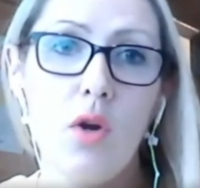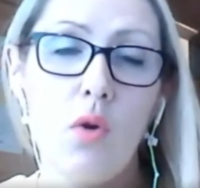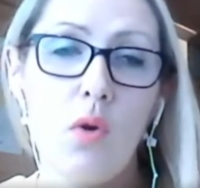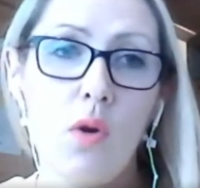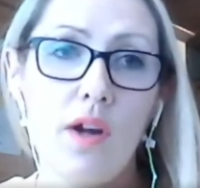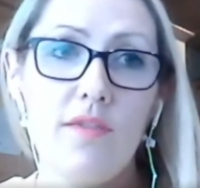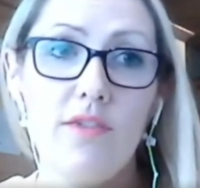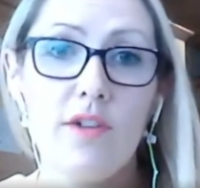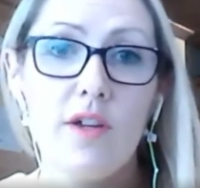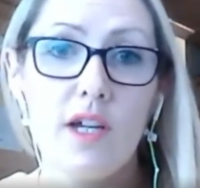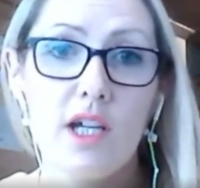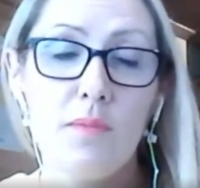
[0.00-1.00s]
Or if
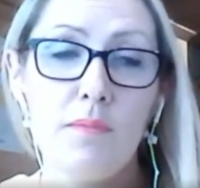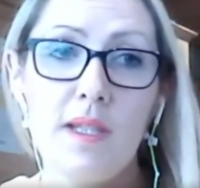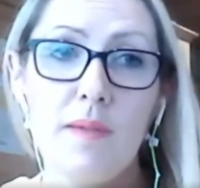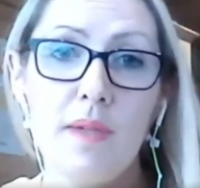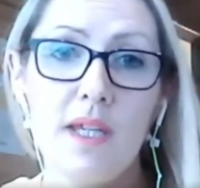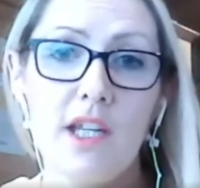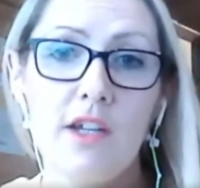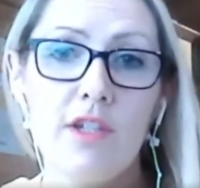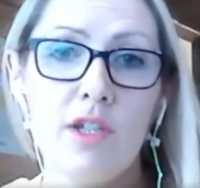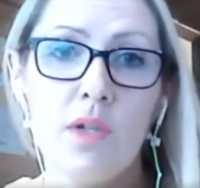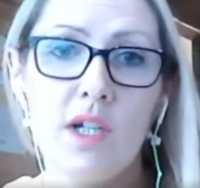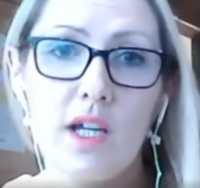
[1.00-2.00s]
you're a complete beginner
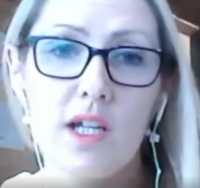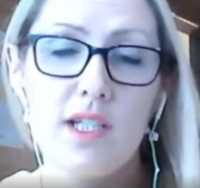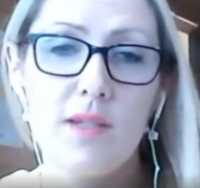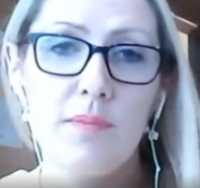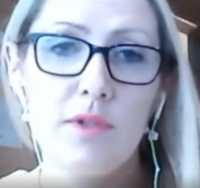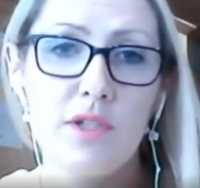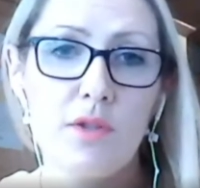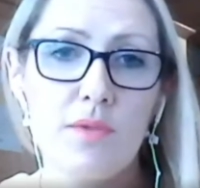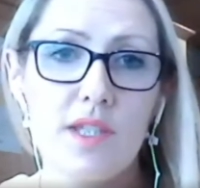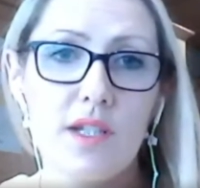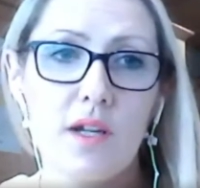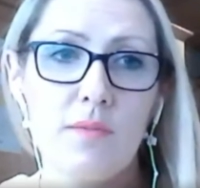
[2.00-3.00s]
and you want to kind of dip your
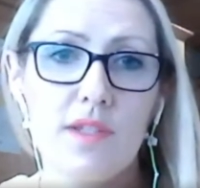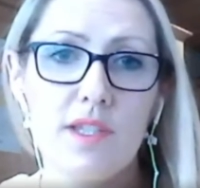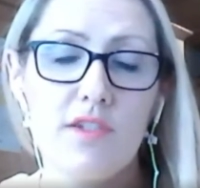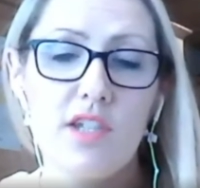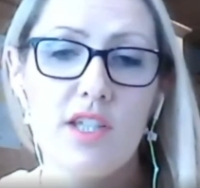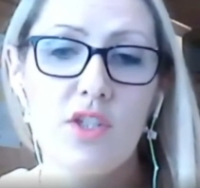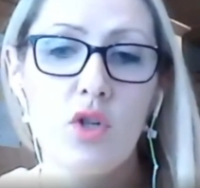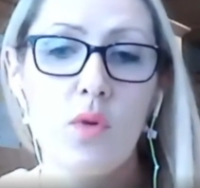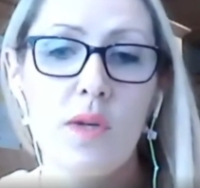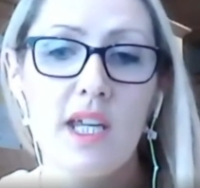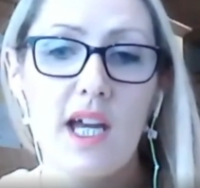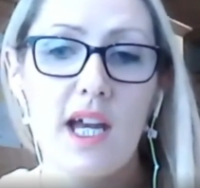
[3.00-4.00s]
toes in, I would suggest
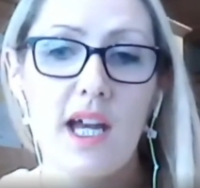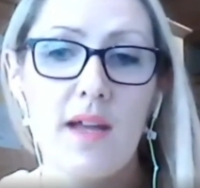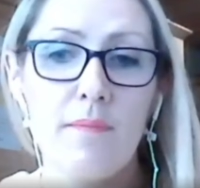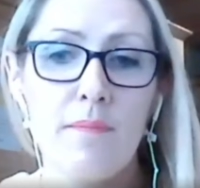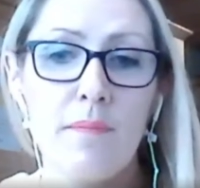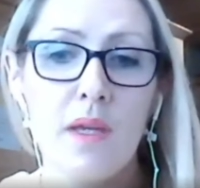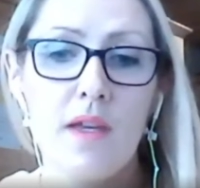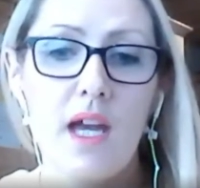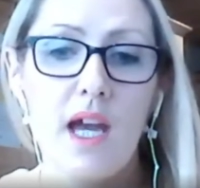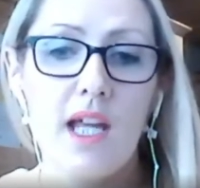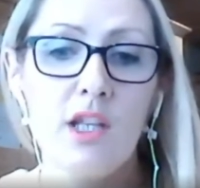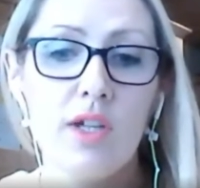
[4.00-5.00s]
going and
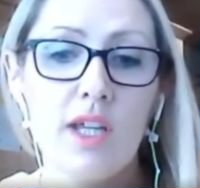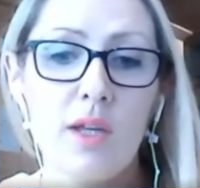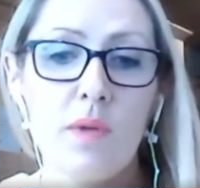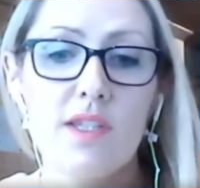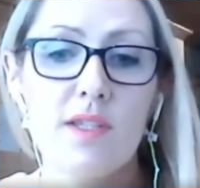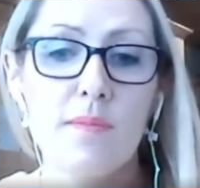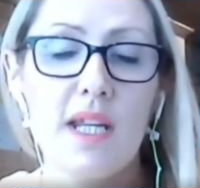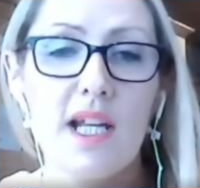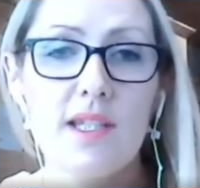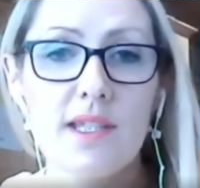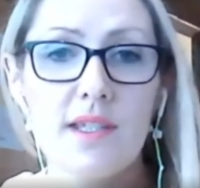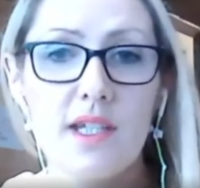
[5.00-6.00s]
looking what somebody
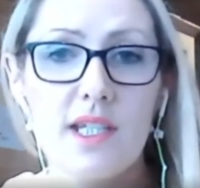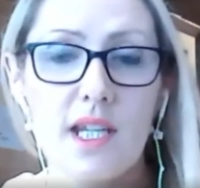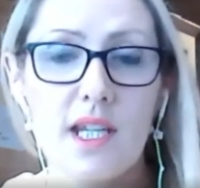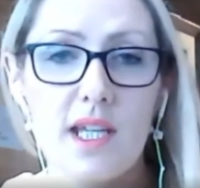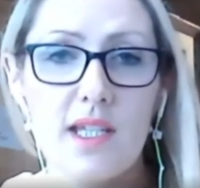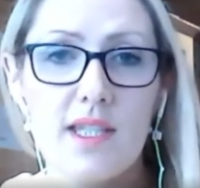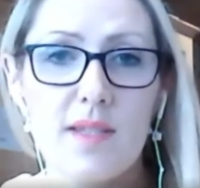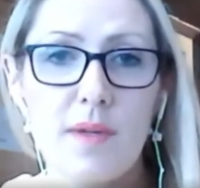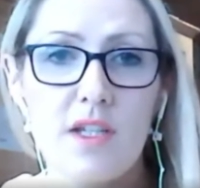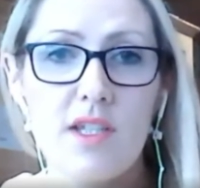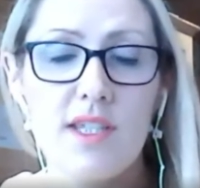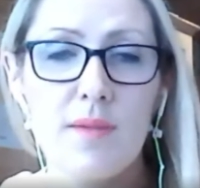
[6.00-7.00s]
else's idea is,
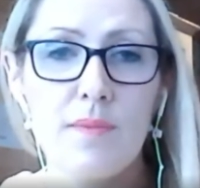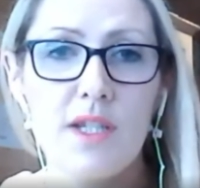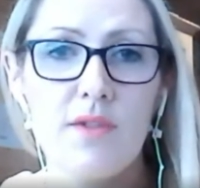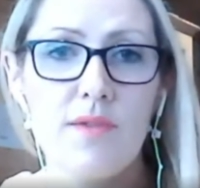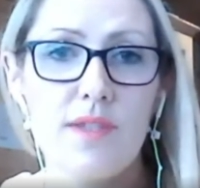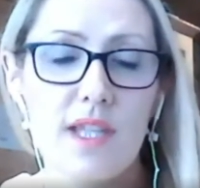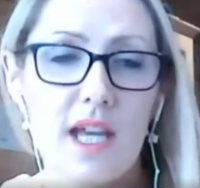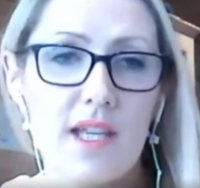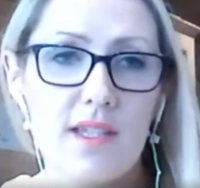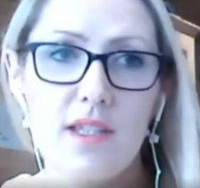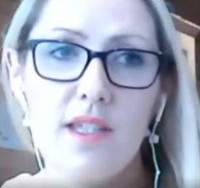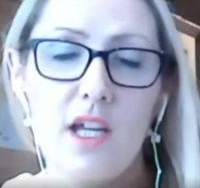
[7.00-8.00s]
especially somebody who
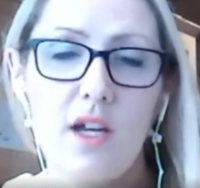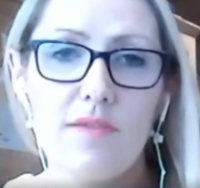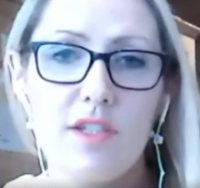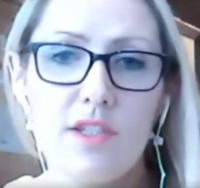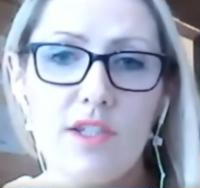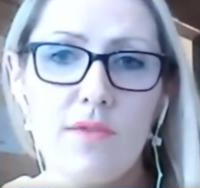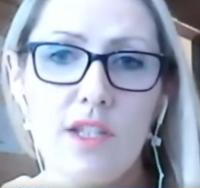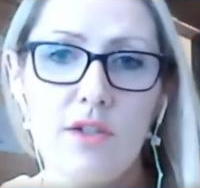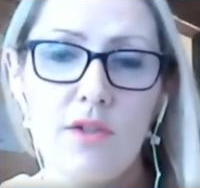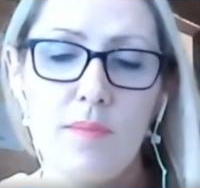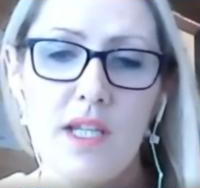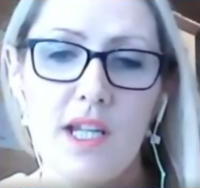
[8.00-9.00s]
says, and they often do, the
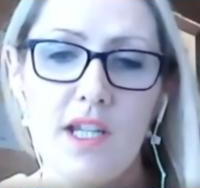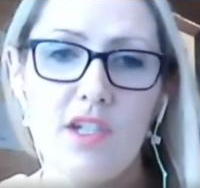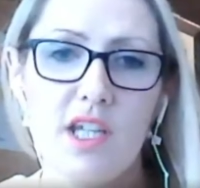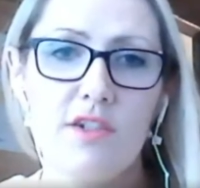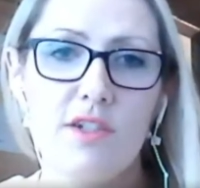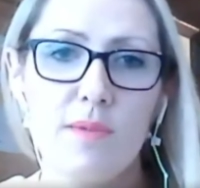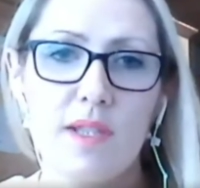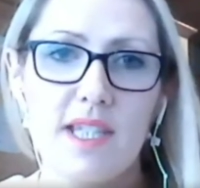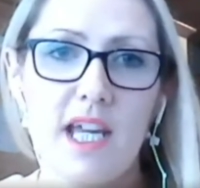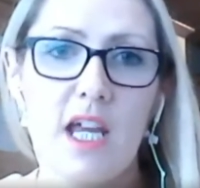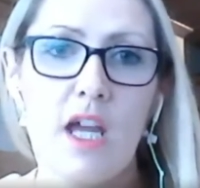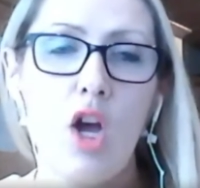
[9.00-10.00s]
European educators will
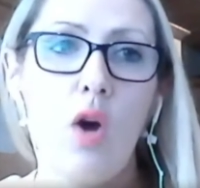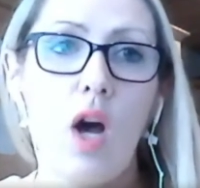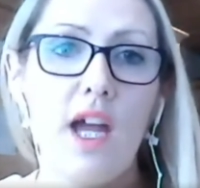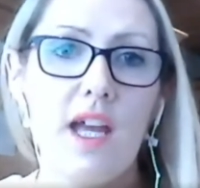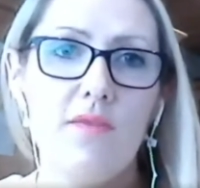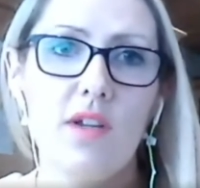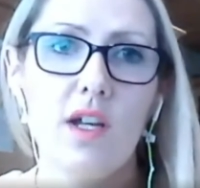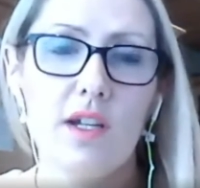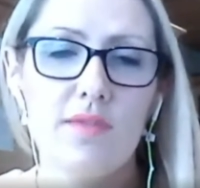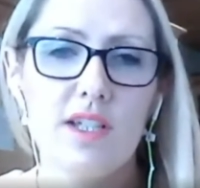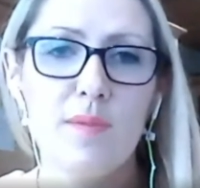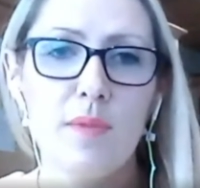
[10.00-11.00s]
say, I have a
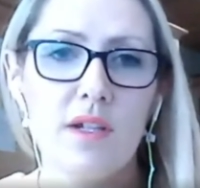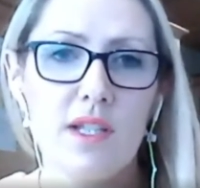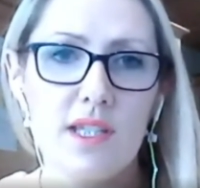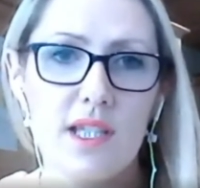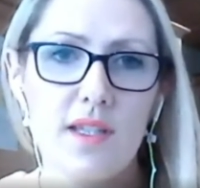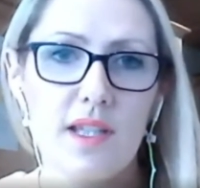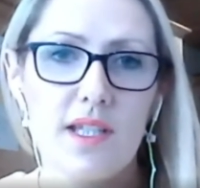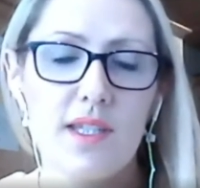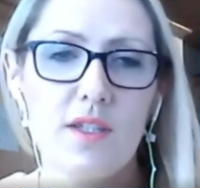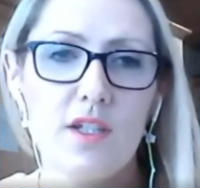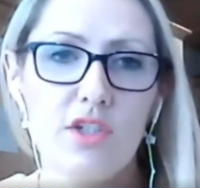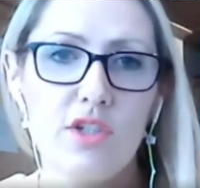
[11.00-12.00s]
lot of experience in
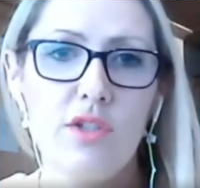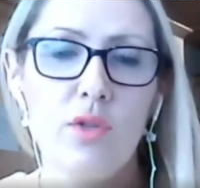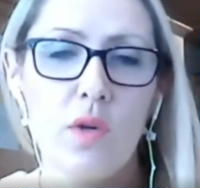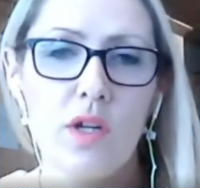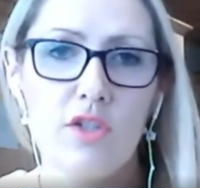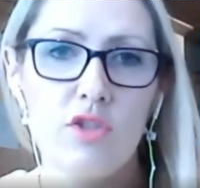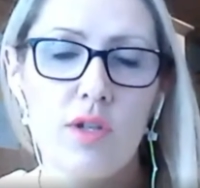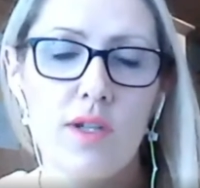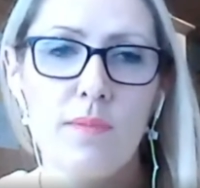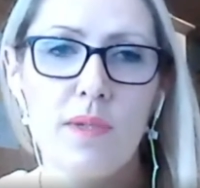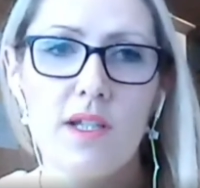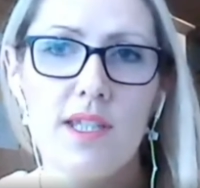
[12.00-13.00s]
this, do you want to
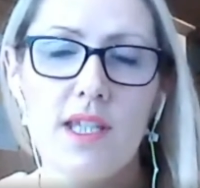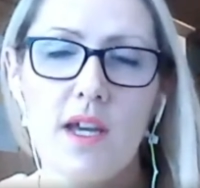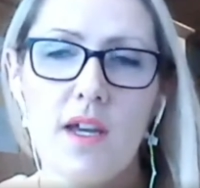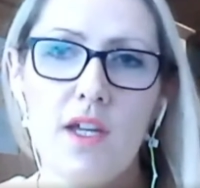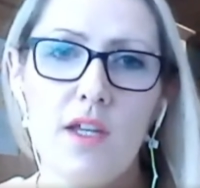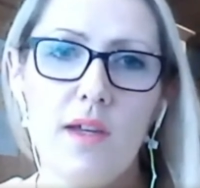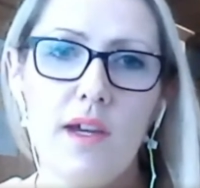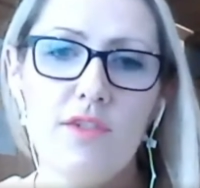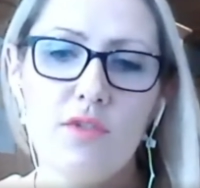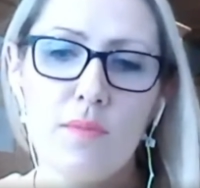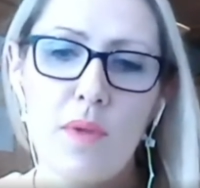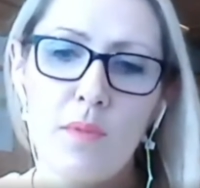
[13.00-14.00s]
join? Because you have
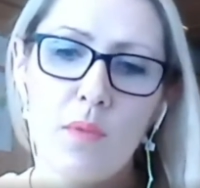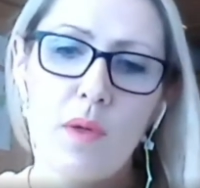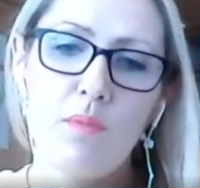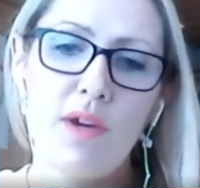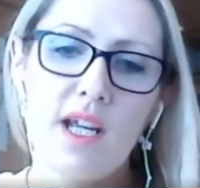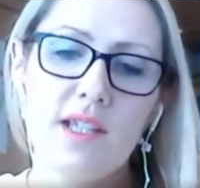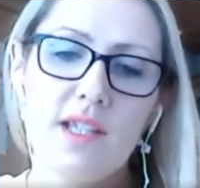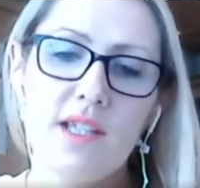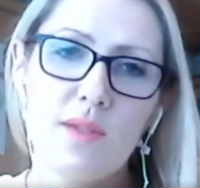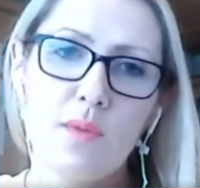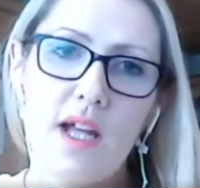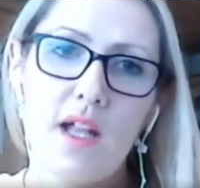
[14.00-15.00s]
to remember with
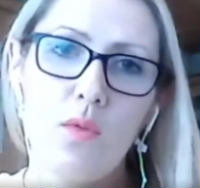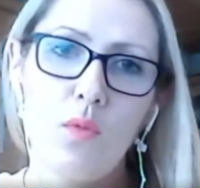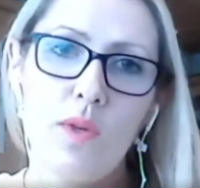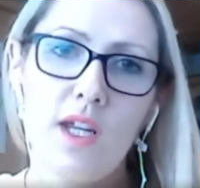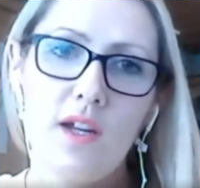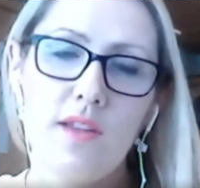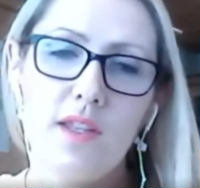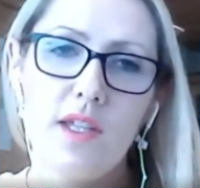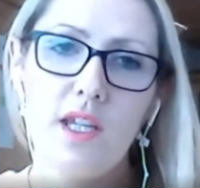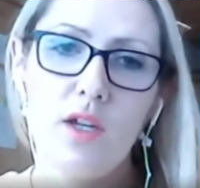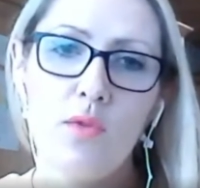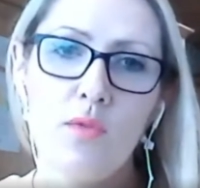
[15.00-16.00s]
Brexit as well, we are
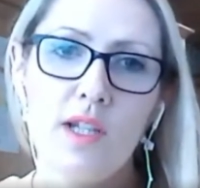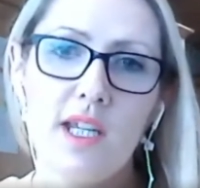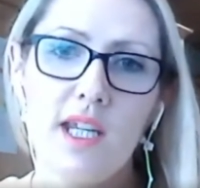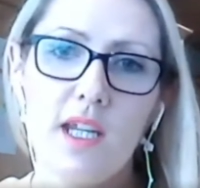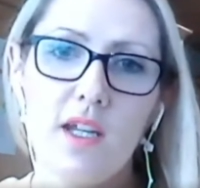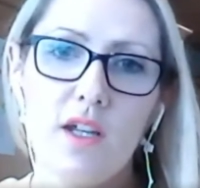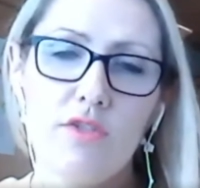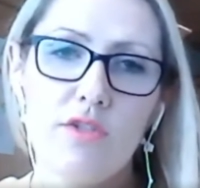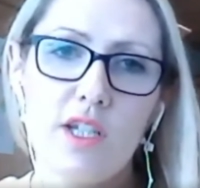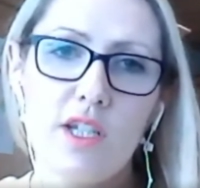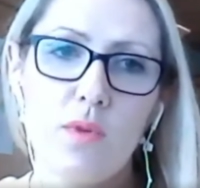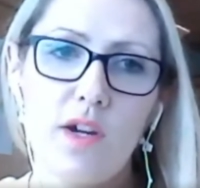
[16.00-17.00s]
the only
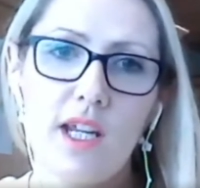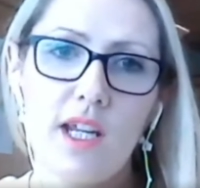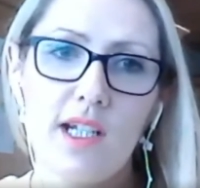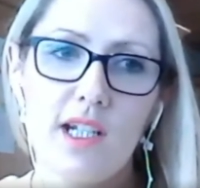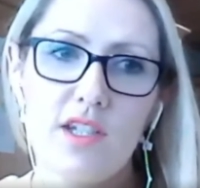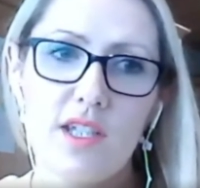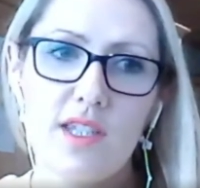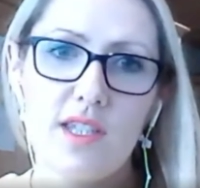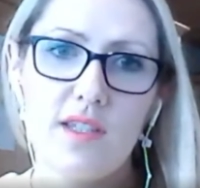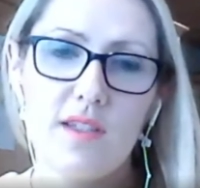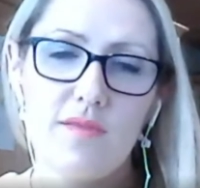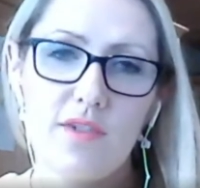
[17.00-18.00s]
country where English
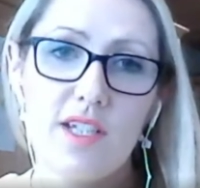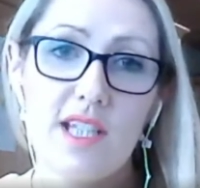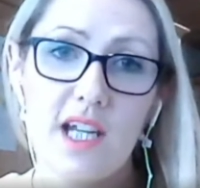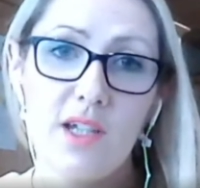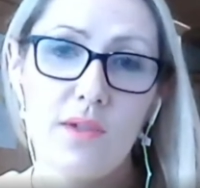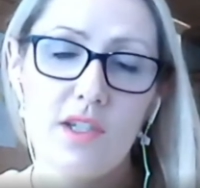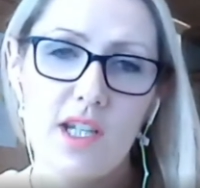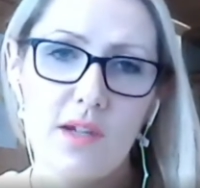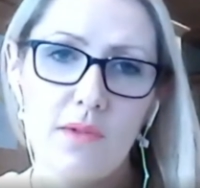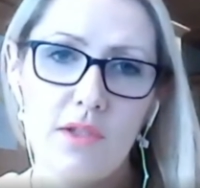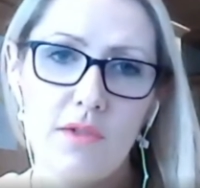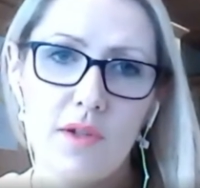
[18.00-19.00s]
is the first language now
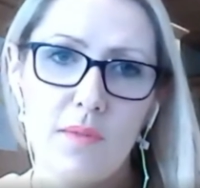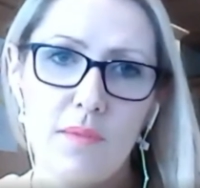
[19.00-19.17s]
in Europe.